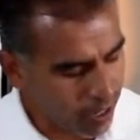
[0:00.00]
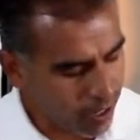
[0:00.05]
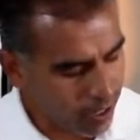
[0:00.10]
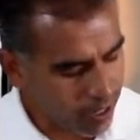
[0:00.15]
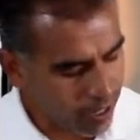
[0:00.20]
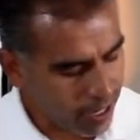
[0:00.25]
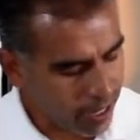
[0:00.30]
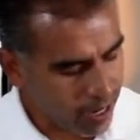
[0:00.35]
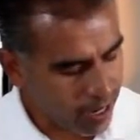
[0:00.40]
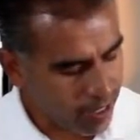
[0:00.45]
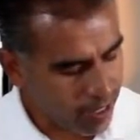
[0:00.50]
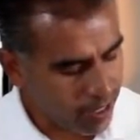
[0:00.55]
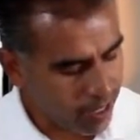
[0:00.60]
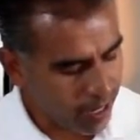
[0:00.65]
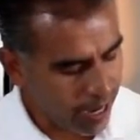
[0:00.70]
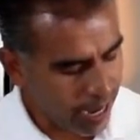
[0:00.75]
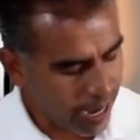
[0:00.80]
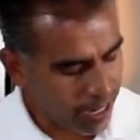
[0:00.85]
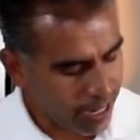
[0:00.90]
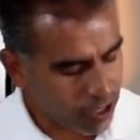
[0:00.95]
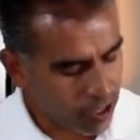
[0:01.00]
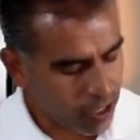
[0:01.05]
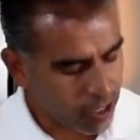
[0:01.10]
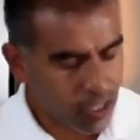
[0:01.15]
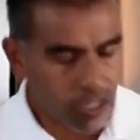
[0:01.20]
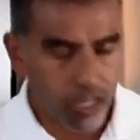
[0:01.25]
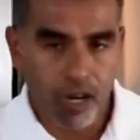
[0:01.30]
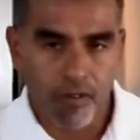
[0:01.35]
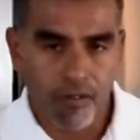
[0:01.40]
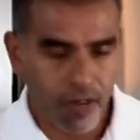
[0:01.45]
click on the Enter
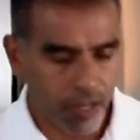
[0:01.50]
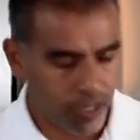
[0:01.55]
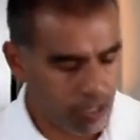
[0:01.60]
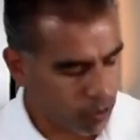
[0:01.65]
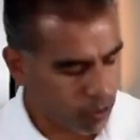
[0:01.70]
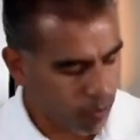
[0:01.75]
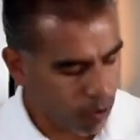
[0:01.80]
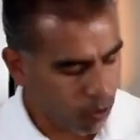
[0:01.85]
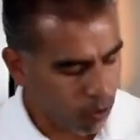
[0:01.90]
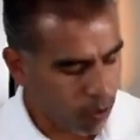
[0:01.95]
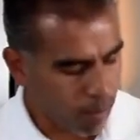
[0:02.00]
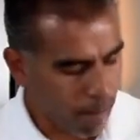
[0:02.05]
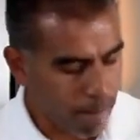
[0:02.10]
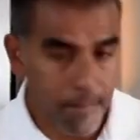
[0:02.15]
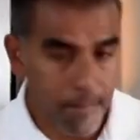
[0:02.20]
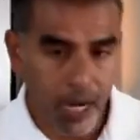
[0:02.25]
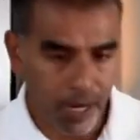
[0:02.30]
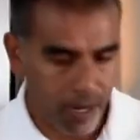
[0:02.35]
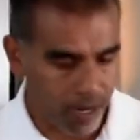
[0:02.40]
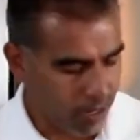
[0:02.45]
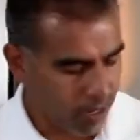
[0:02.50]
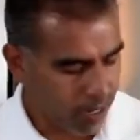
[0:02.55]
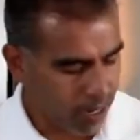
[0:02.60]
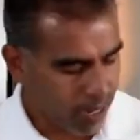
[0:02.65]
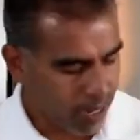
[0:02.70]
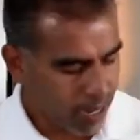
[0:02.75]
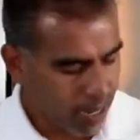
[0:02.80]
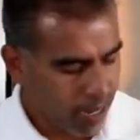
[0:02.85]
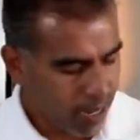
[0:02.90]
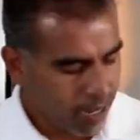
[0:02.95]
Service Mode button.
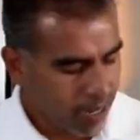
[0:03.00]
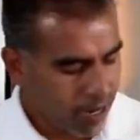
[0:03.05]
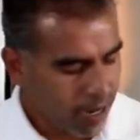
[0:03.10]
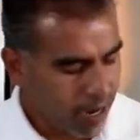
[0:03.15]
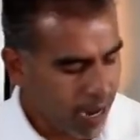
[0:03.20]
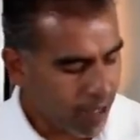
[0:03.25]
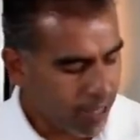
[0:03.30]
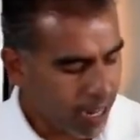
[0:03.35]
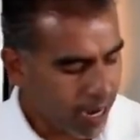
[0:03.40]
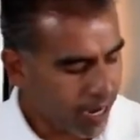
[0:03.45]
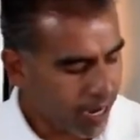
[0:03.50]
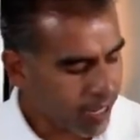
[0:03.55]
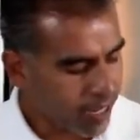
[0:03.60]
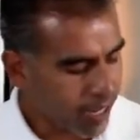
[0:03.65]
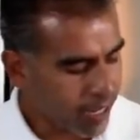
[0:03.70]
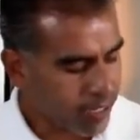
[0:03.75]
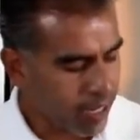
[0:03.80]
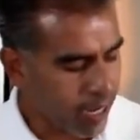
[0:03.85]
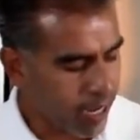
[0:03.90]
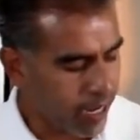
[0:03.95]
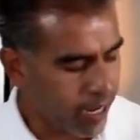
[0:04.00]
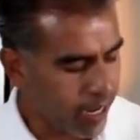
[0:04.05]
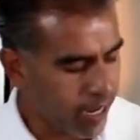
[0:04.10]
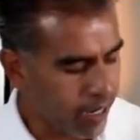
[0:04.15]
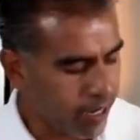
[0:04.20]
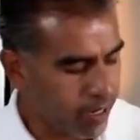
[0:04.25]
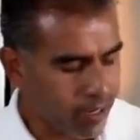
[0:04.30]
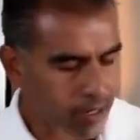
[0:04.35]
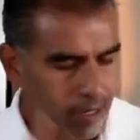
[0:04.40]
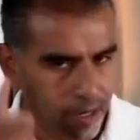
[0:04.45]
Now that I clicked on it,
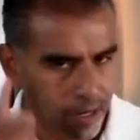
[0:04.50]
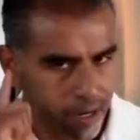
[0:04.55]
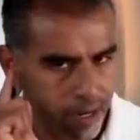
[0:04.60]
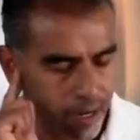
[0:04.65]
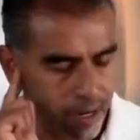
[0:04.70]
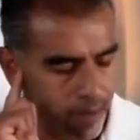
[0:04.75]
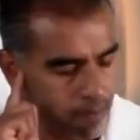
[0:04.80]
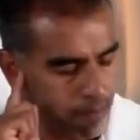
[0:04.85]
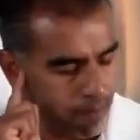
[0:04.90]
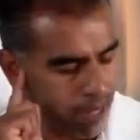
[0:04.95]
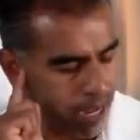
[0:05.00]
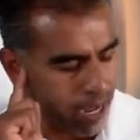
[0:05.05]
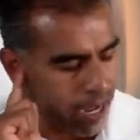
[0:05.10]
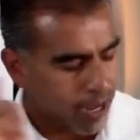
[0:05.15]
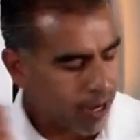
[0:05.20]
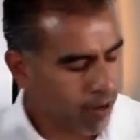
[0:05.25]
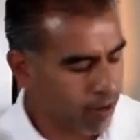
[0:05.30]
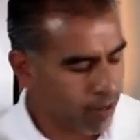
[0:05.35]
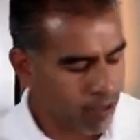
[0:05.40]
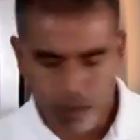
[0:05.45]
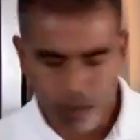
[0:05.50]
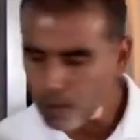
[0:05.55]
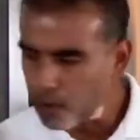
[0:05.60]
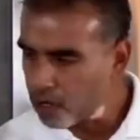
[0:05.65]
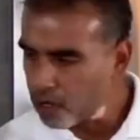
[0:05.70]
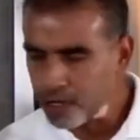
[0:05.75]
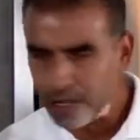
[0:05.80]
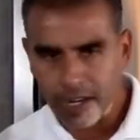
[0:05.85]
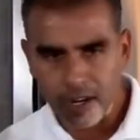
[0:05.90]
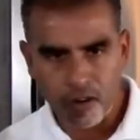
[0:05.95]
I hear a small
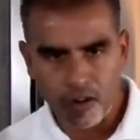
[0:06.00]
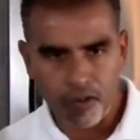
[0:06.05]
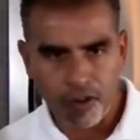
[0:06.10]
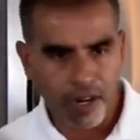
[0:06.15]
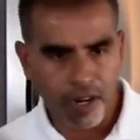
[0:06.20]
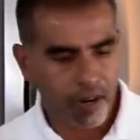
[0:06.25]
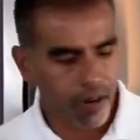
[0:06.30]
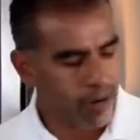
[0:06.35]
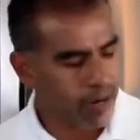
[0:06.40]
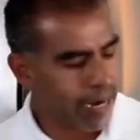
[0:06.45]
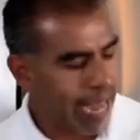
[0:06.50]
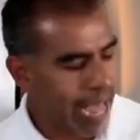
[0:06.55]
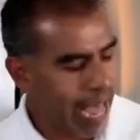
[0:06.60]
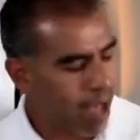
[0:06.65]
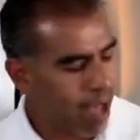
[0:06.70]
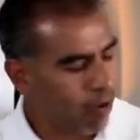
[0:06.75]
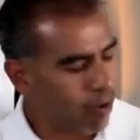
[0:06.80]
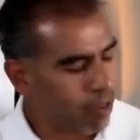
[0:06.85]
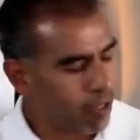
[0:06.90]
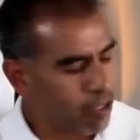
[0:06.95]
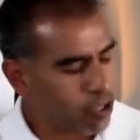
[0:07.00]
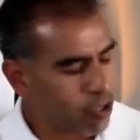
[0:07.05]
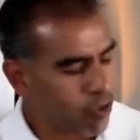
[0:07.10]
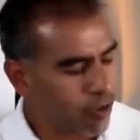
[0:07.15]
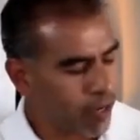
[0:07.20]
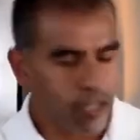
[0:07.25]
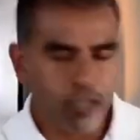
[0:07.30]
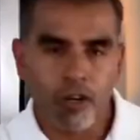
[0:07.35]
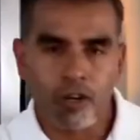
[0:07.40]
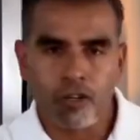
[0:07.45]
click over here. Now the
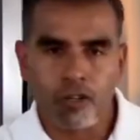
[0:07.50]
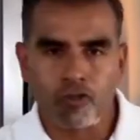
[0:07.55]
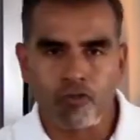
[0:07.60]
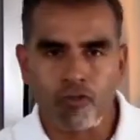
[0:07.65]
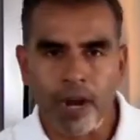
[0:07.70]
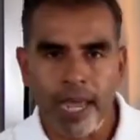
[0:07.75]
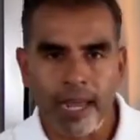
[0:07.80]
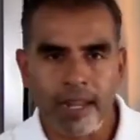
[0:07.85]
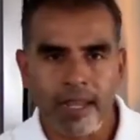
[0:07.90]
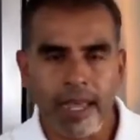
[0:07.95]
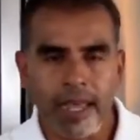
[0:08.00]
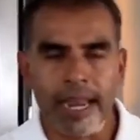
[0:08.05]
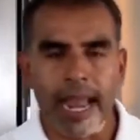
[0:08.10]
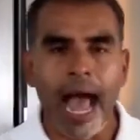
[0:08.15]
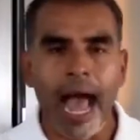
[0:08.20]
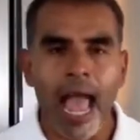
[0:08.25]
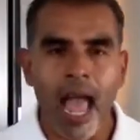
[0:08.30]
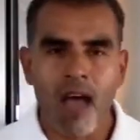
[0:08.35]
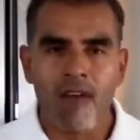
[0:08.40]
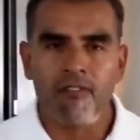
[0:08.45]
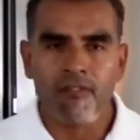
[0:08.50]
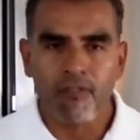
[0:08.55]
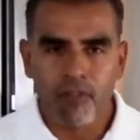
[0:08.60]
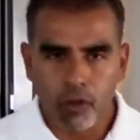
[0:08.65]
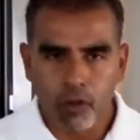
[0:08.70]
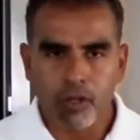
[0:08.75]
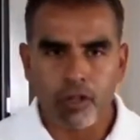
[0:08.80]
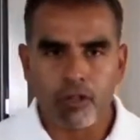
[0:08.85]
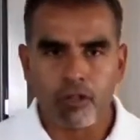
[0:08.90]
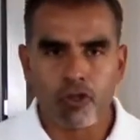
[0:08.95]
screen turns red and I have
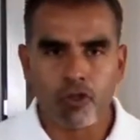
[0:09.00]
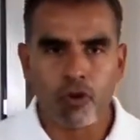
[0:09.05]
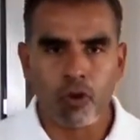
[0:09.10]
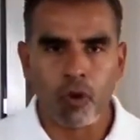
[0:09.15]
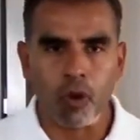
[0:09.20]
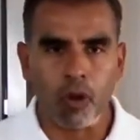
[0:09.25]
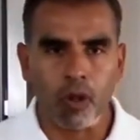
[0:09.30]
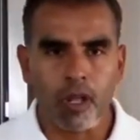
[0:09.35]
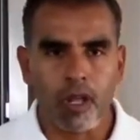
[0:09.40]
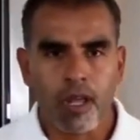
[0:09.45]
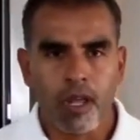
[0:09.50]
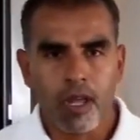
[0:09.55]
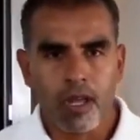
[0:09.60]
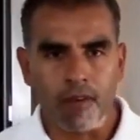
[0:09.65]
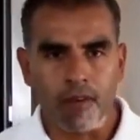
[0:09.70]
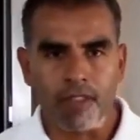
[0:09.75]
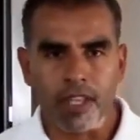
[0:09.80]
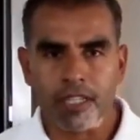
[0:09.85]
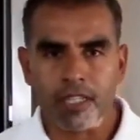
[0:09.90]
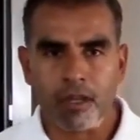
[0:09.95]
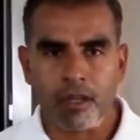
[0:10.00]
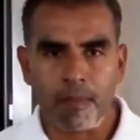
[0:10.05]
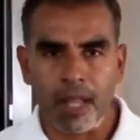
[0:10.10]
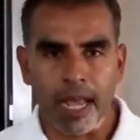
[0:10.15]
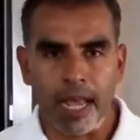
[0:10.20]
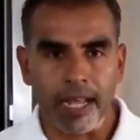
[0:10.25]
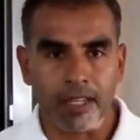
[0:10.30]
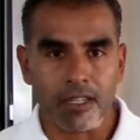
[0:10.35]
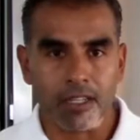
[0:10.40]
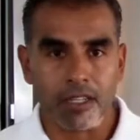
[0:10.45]
full control of this
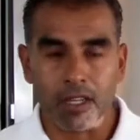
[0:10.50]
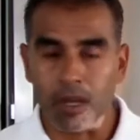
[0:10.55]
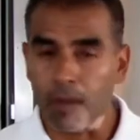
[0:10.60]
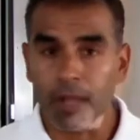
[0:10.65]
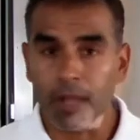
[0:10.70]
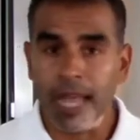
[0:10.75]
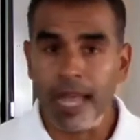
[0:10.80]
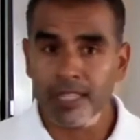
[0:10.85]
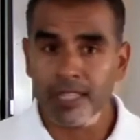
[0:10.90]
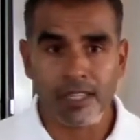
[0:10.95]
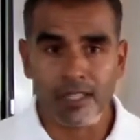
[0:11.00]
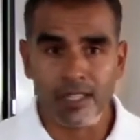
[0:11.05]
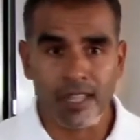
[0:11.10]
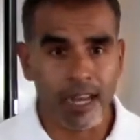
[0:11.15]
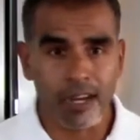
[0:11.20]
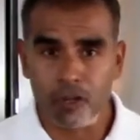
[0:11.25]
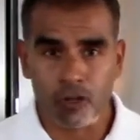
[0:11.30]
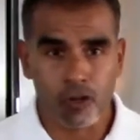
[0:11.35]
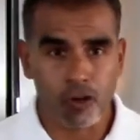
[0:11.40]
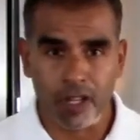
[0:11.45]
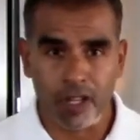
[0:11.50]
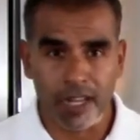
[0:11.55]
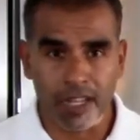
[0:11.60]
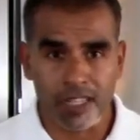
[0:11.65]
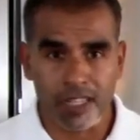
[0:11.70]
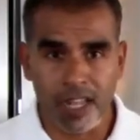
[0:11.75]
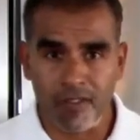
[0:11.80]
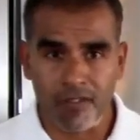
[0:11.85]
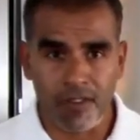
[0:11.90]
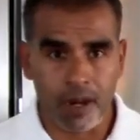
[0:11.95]
appliance. The appliance is not controlling
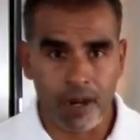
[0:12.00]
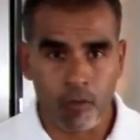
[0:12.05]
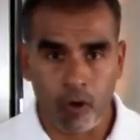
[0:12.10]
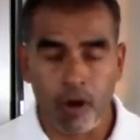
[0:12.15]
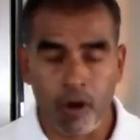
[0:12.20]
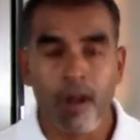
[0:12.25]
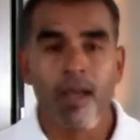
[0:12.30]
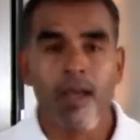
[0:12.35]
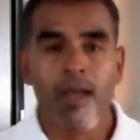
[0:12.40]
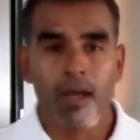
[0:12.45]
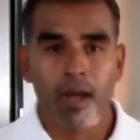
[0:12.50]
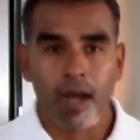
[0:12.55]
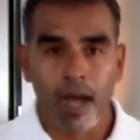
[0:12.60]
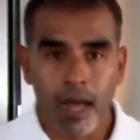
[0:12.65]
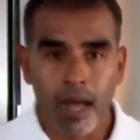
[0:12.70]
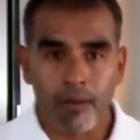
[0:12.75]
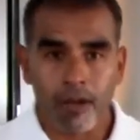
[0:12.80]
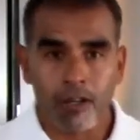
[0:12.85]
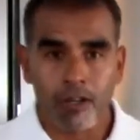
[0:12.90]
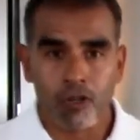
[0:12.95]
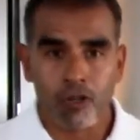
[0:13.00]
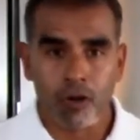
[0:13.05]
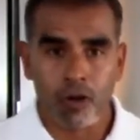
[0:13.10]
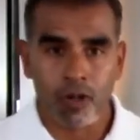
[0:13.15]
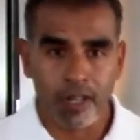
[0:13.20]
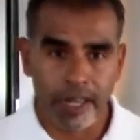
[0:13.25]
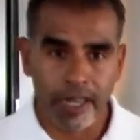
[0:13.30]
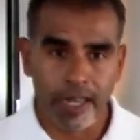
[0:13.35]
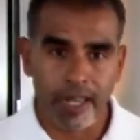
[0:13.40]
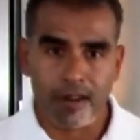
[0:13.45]
itself anymore. I'm
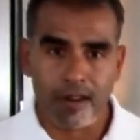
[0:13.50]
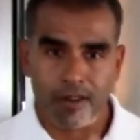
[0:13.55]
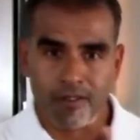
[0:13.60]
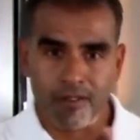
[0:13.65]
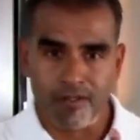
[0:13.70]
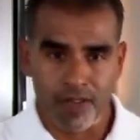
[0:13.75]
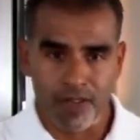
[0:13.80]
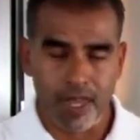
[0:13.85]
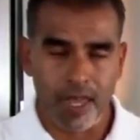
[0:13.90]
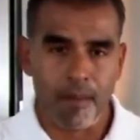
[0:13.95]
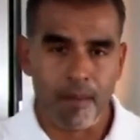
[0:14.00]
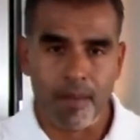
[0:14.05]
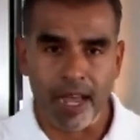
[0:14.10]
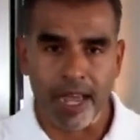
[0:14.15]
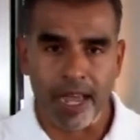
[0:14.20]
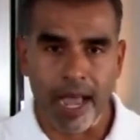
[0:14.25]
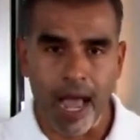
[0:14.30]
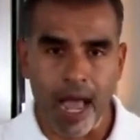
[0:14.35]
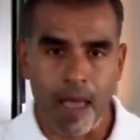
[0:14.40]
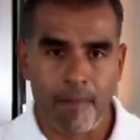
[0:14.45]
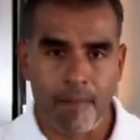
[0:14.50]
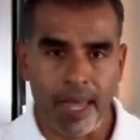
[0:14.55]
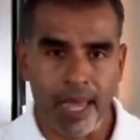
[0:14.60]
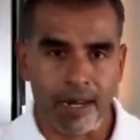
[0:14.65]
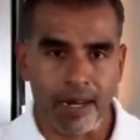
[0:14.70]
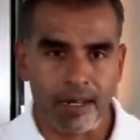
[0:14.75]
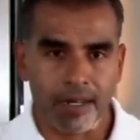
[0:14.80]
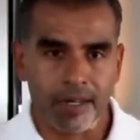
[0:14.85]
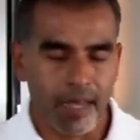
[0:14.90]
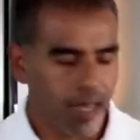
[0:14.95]
controlling it via my iPad.